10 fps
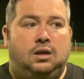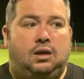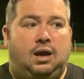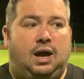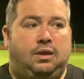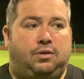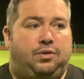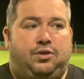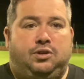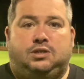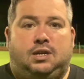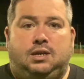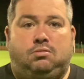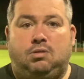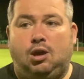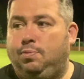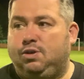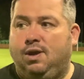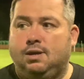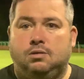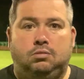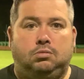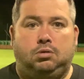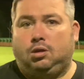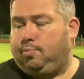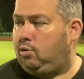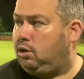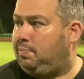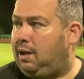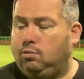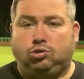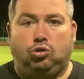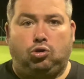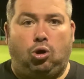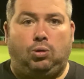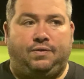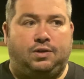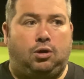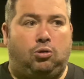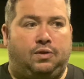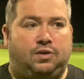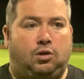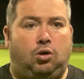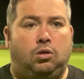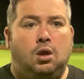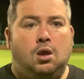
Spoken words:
and on Thursday it'll be great. We'll knock the ball about, score goal after goal after goal.